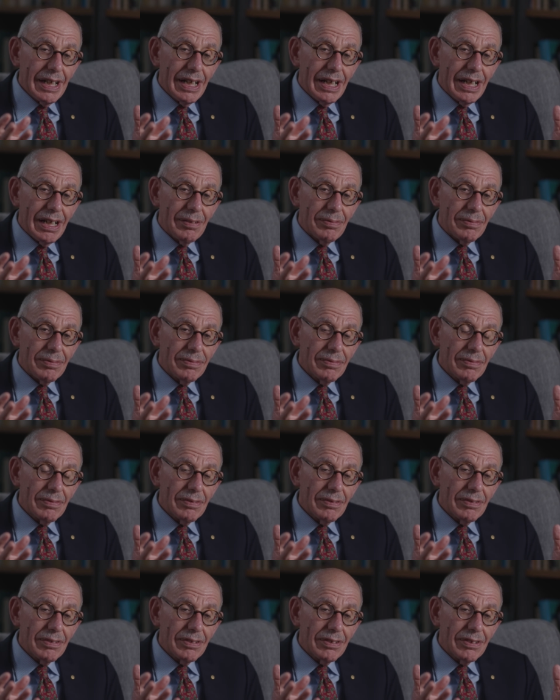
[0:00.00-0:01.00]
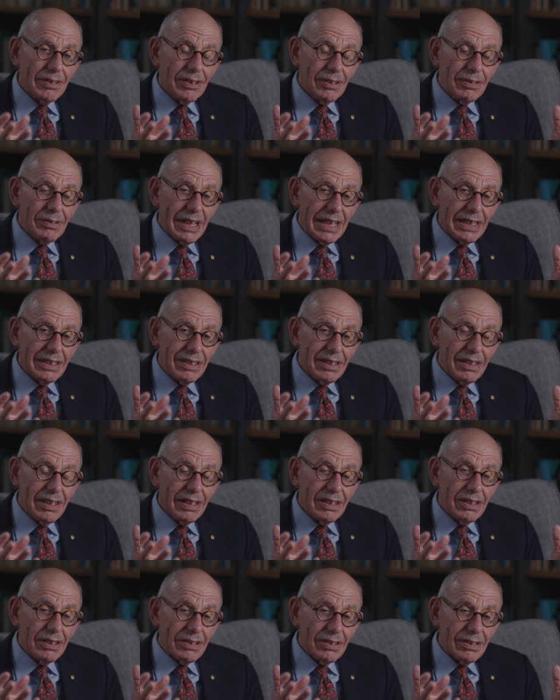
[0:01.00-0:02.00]
of the great
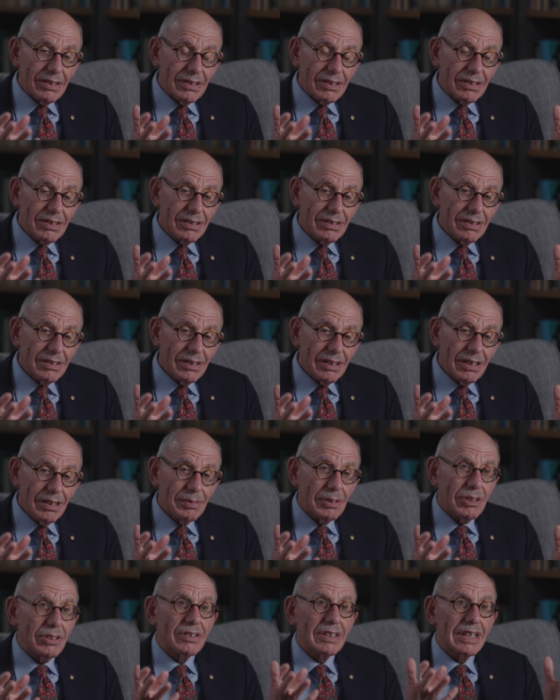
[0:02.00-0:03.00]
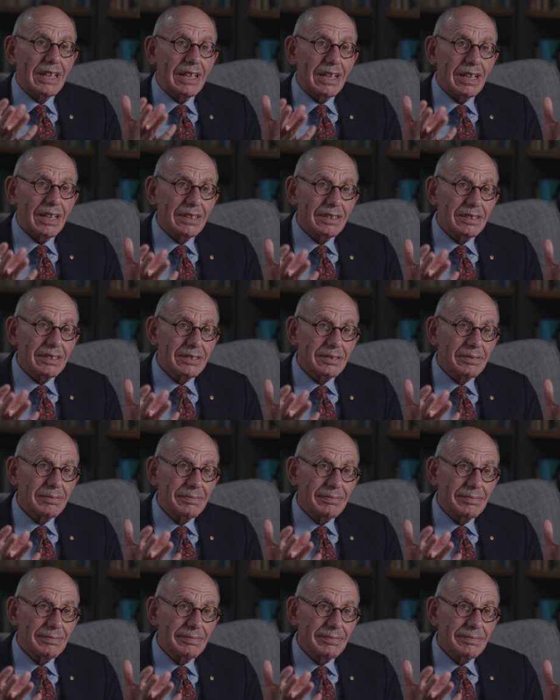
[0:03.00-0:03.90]
thinkers of all kinds